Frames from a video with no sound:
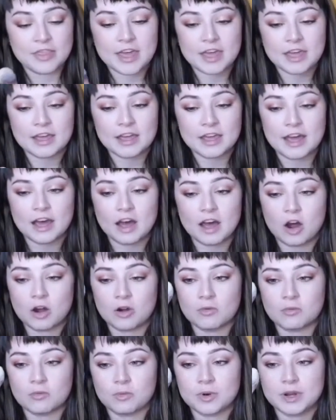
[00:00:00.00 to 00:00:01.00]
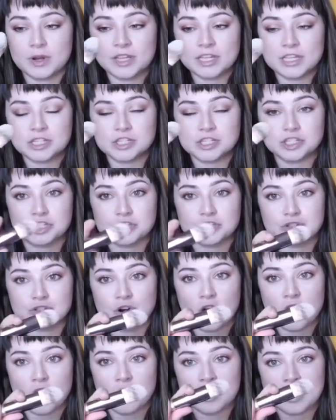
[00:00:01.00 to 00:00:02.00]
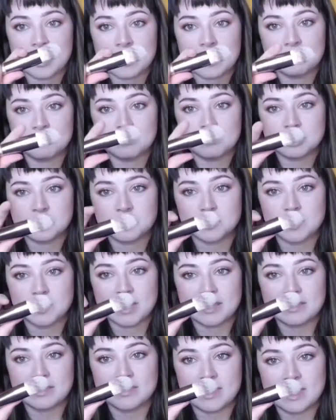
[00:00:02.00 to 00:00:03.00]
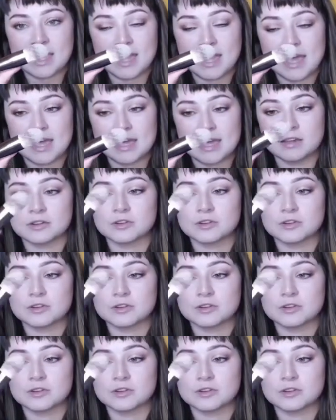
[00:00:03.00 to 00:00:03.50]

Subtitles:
They are really strong in between the